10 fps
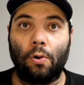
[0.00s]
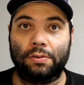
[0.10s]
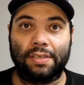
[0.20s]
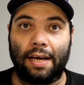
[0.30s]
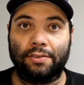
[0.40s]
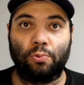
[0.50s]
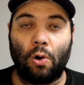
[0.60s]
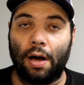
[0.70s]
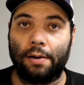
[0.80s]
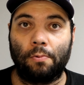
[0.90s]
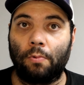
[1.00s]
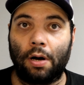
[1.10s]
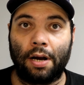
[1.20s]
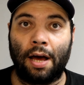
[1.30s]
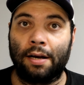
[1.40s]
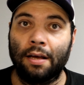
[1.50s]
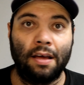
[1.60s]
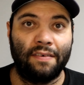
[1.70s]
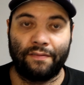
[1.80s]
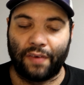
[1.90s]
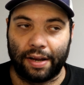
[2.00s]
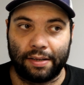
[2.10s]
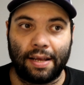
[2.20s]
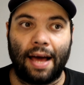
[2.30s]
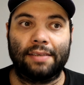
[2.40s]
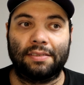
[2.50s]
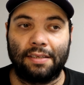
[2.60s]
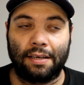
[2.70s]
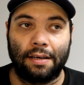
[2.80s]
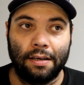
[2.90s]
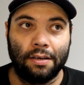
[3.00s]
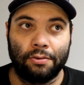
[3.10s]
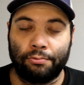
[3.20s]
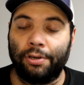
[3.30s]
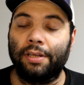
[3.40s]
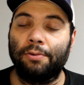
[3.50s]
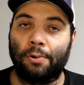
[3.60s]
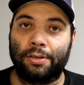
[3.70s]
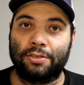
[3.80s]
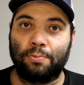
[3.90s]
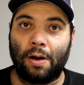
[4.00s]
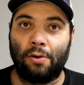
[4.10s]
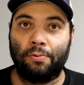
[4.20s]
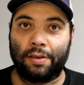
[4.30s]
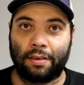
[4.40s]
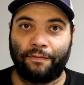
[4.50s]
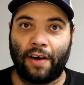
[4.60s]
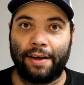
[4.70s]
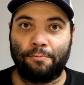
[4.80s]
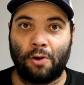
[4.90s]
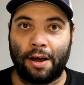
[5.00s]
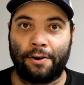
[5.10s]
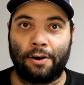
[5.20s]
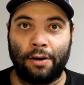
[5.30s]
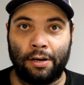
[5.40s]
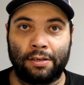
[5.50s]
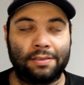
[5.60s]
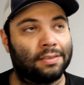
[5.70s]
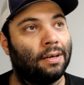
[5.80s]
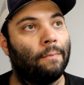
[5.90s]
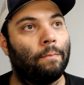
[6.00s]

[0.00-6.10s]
size 1/0, fantastic. Really works well with fine wire hooks.